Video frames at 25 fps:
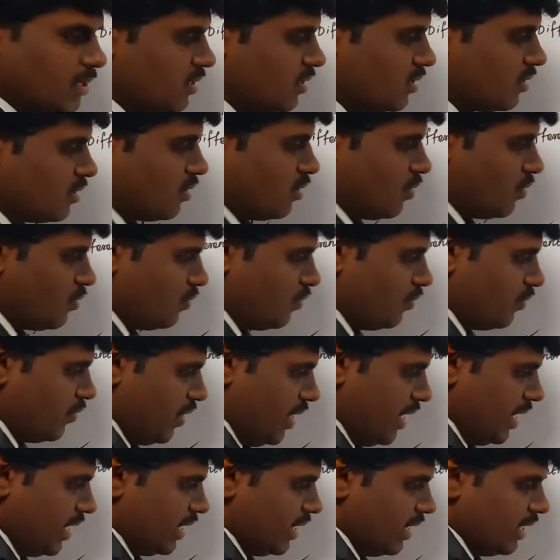So
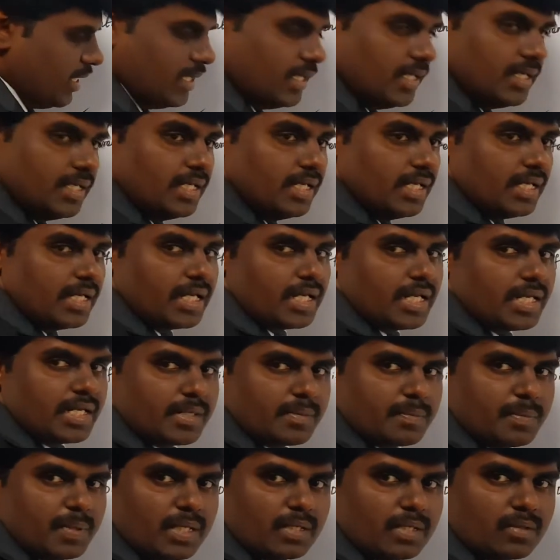y, it
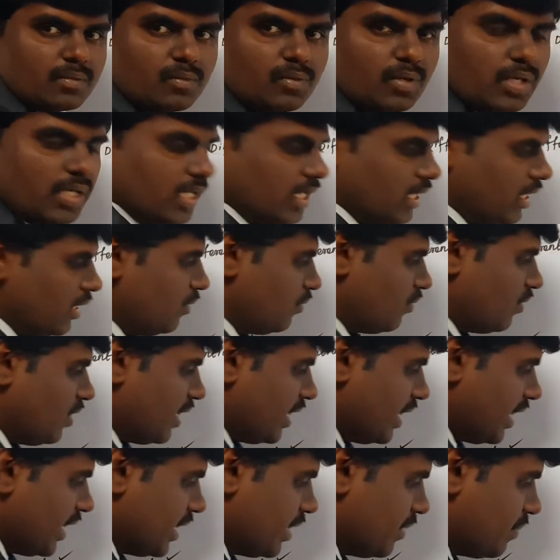depend only one
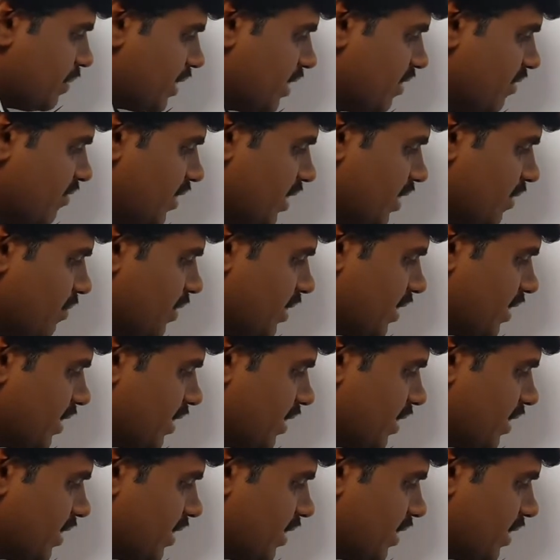independent variable.